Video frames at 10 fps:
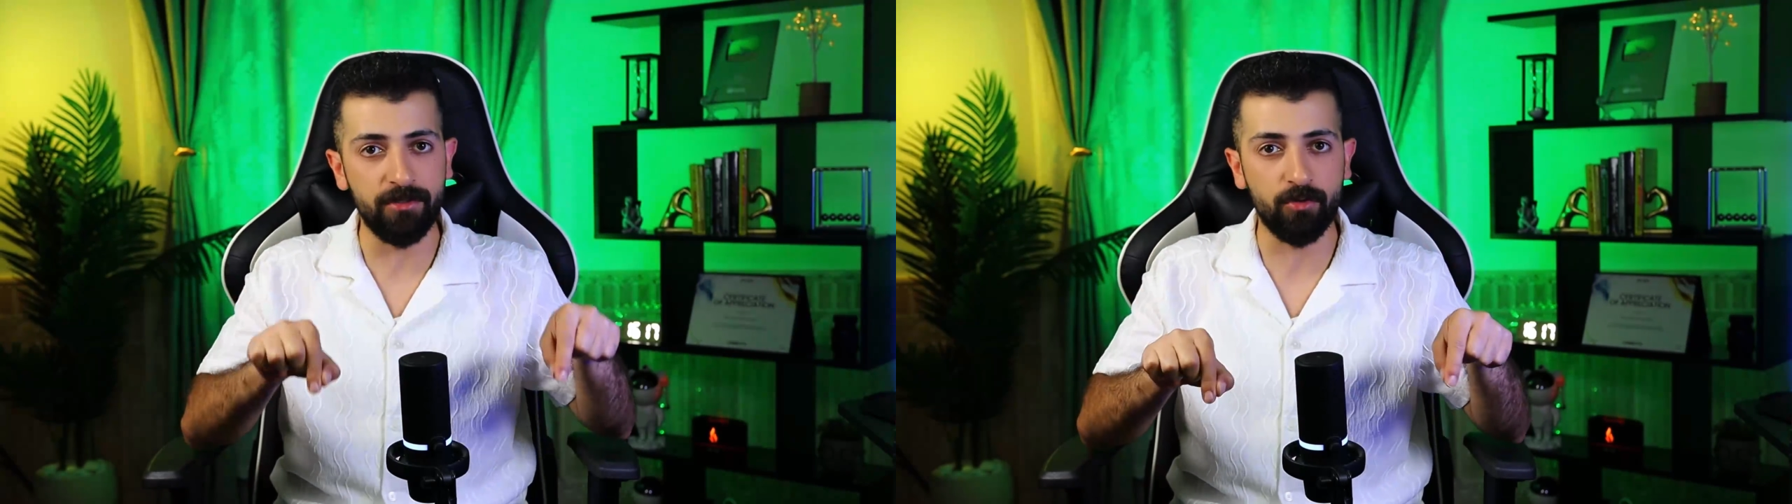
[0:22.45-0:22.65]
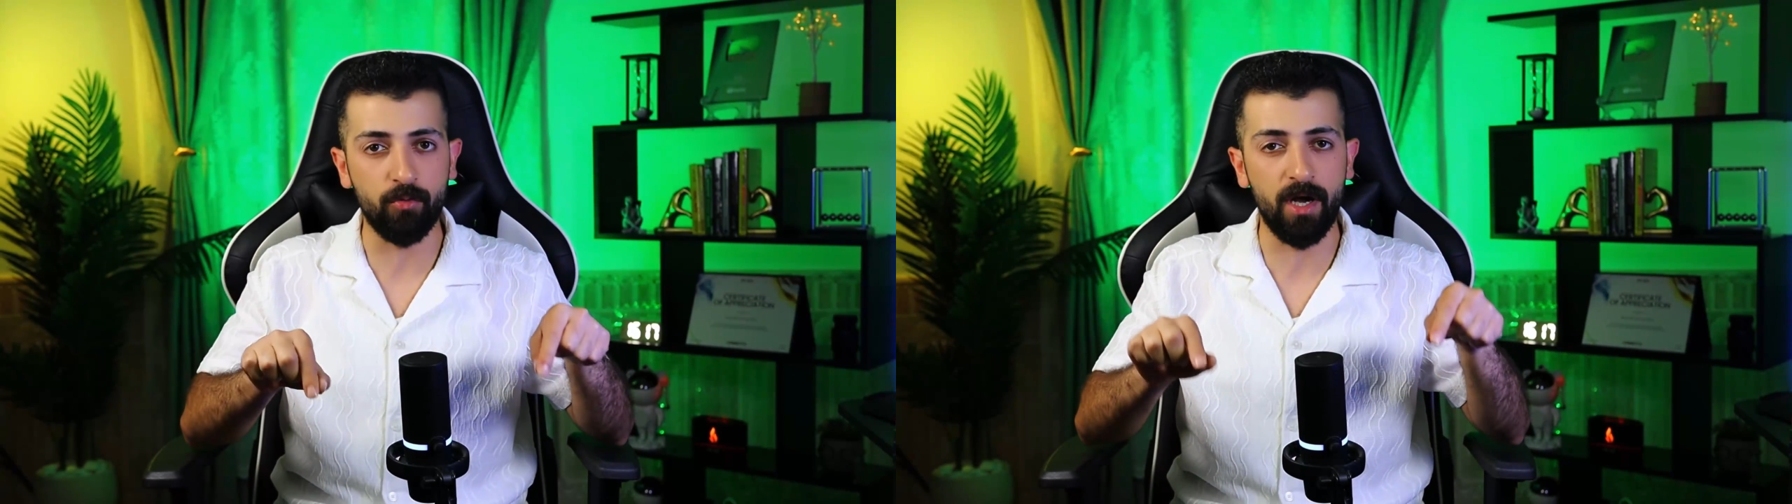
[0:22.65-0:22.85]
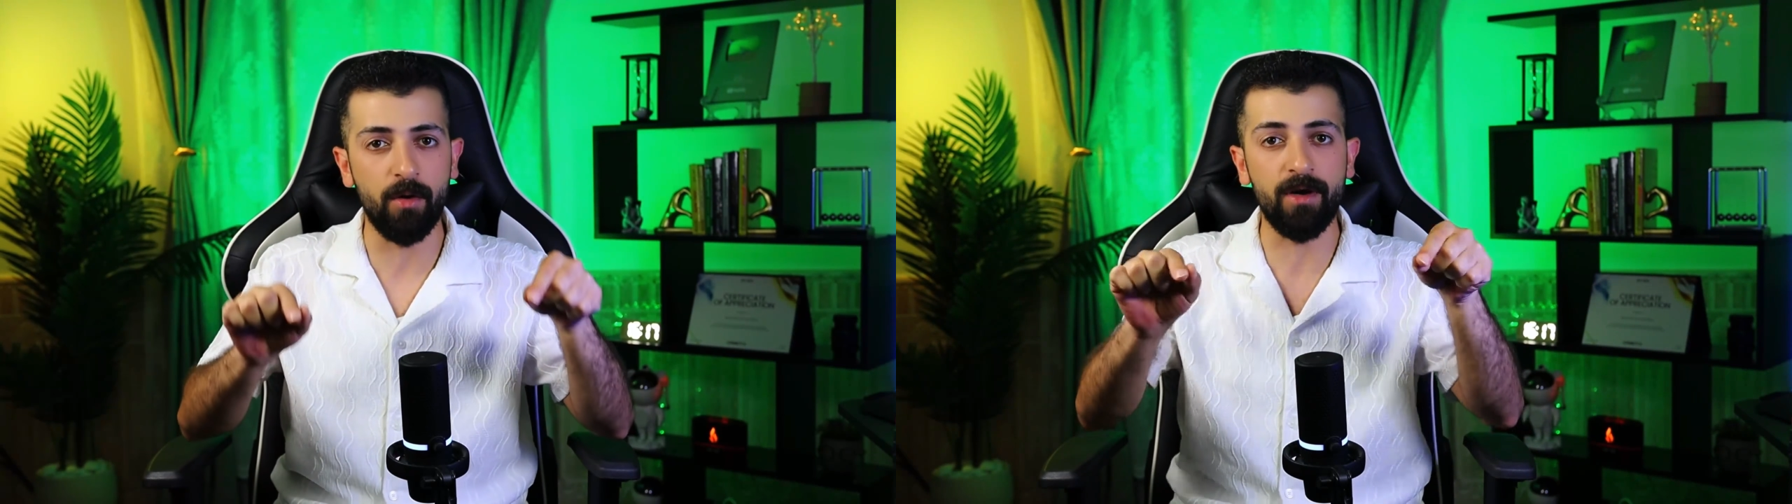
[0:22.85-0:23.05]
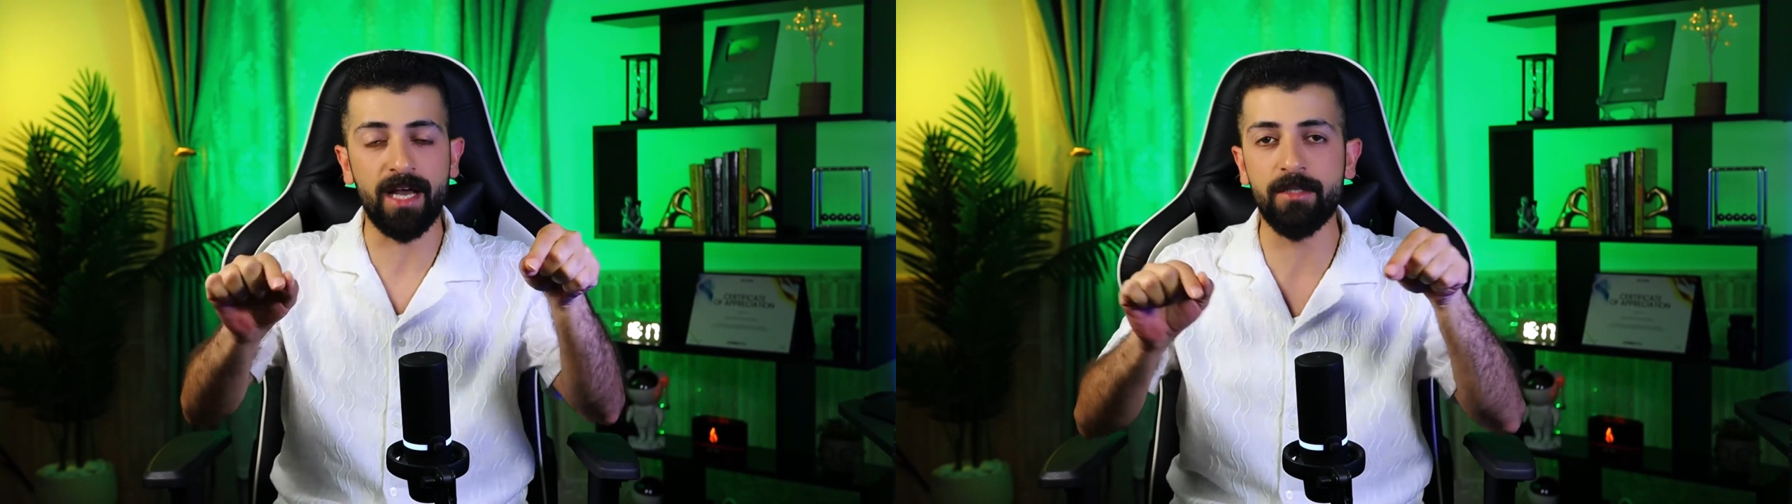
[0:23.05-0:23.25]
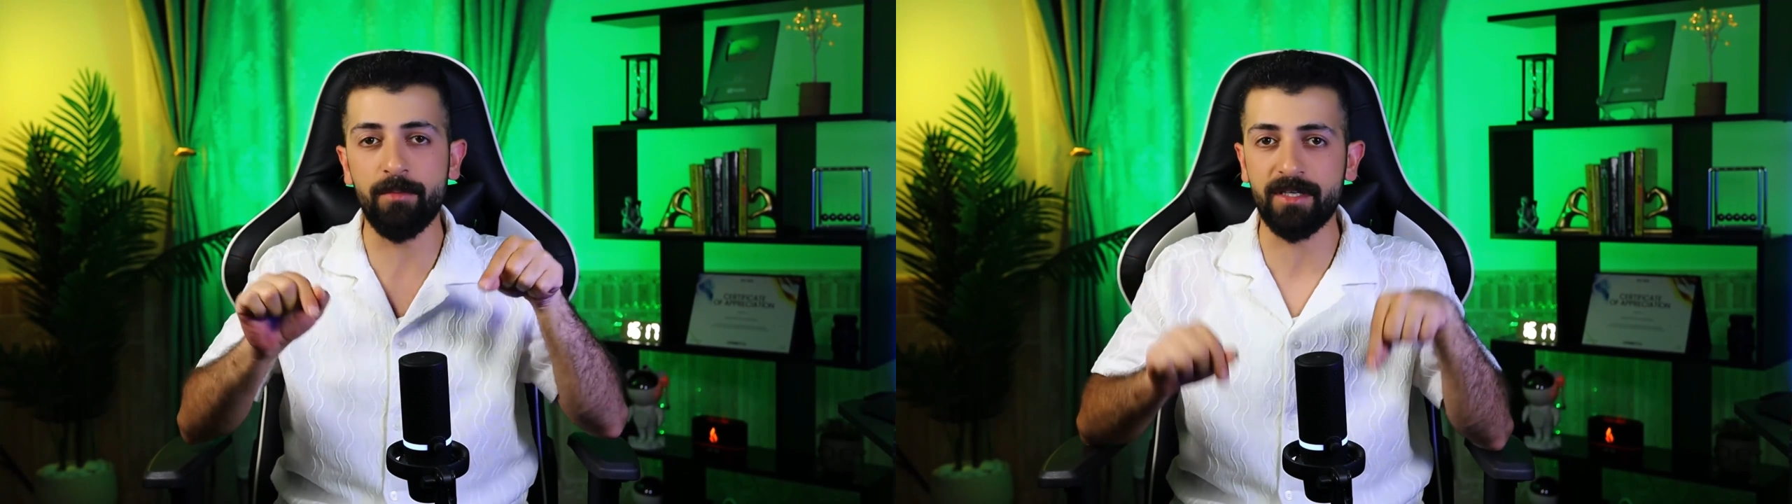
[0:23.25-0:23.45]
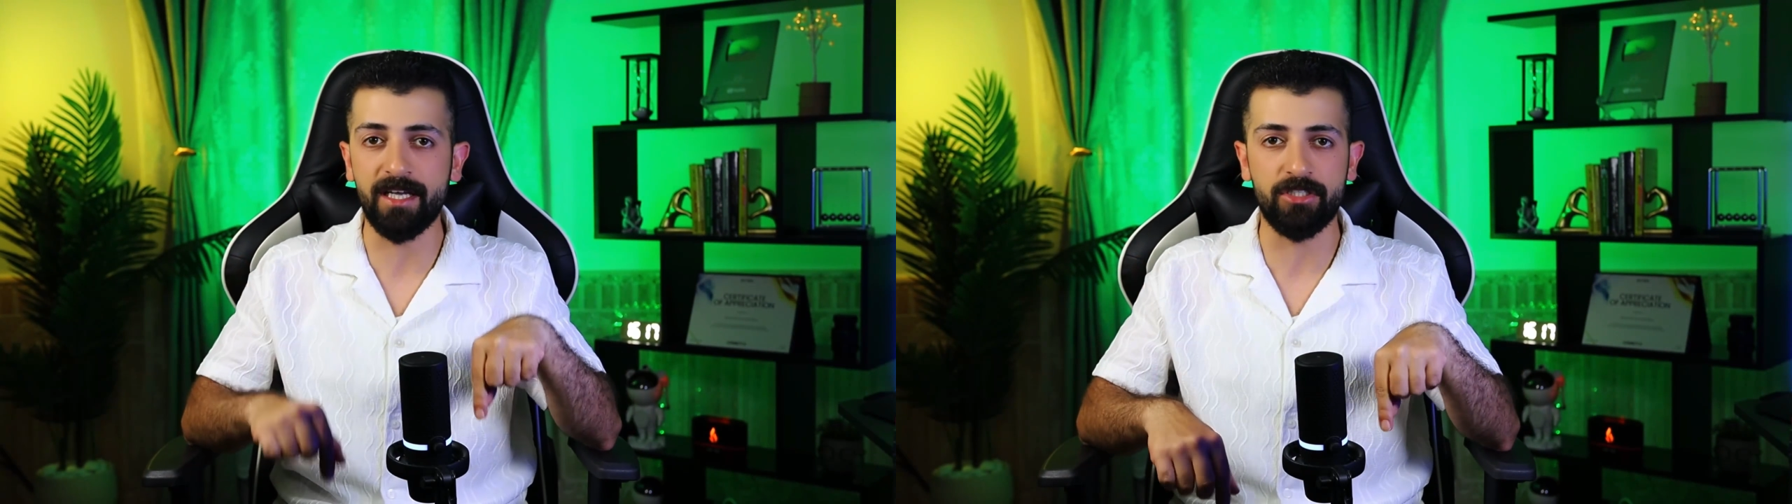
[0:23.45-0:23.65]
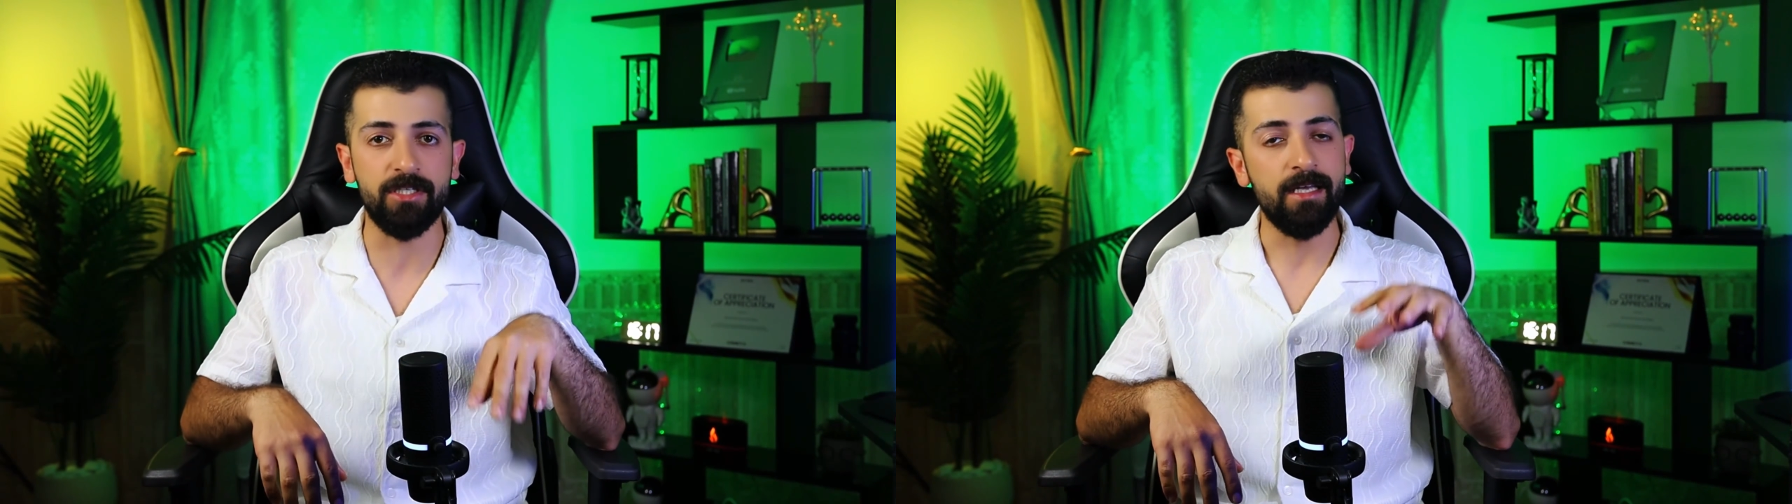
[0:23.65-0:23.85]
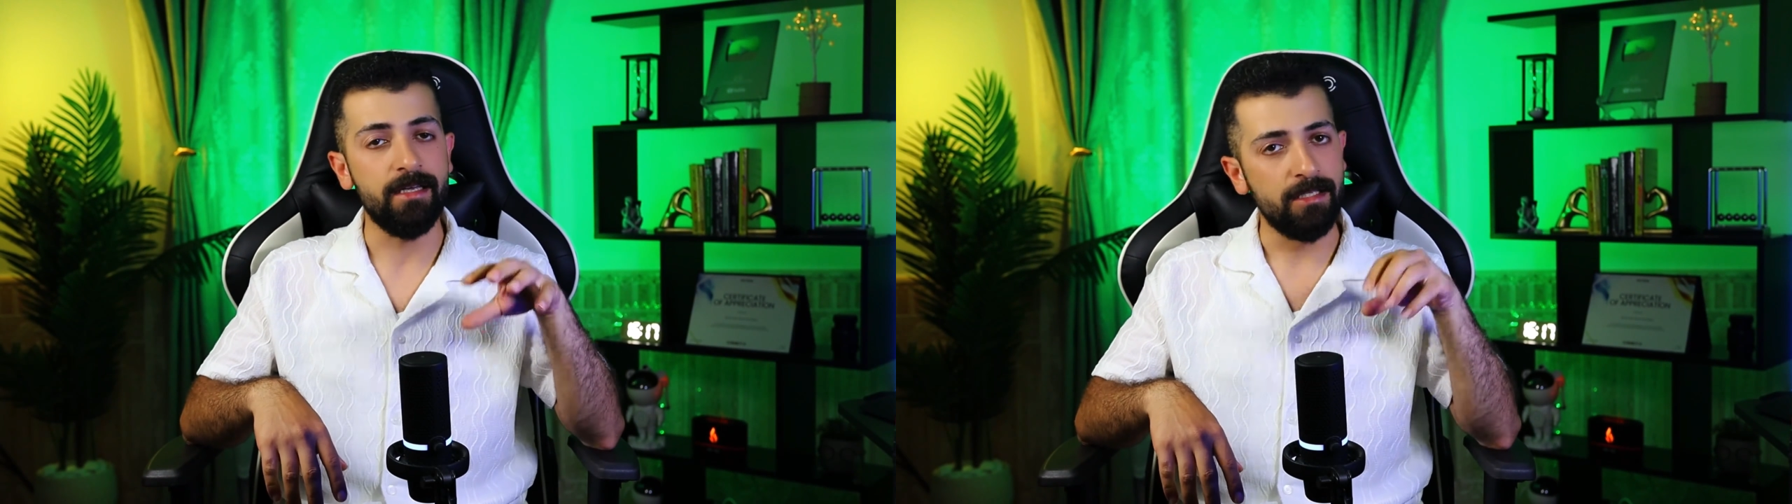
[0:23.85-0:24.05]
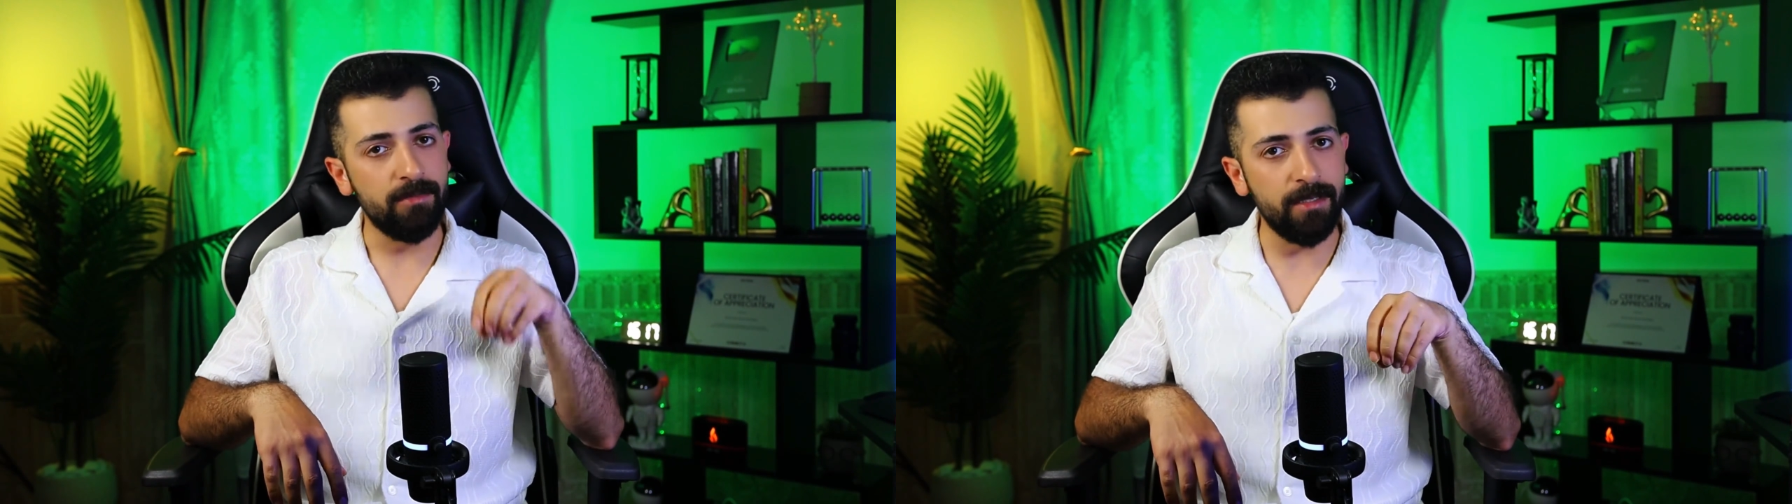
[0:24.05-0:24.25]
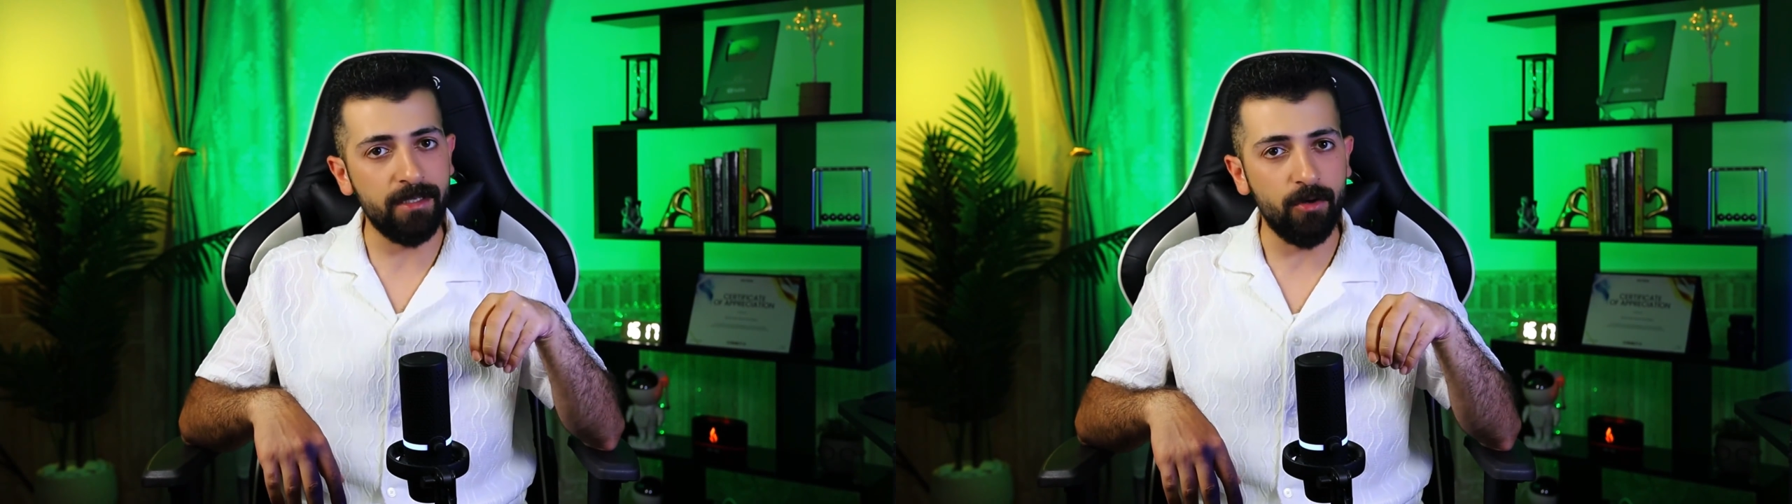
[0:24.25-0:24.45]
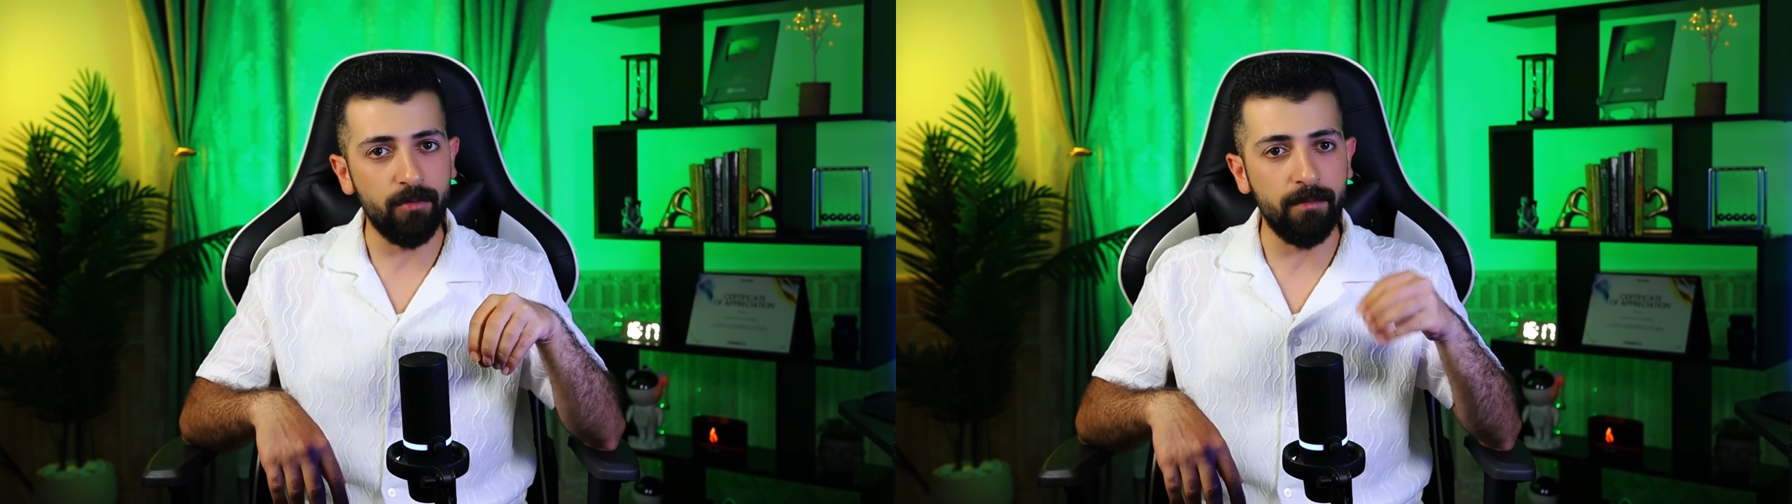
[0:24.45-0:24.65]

through our explanation in this video,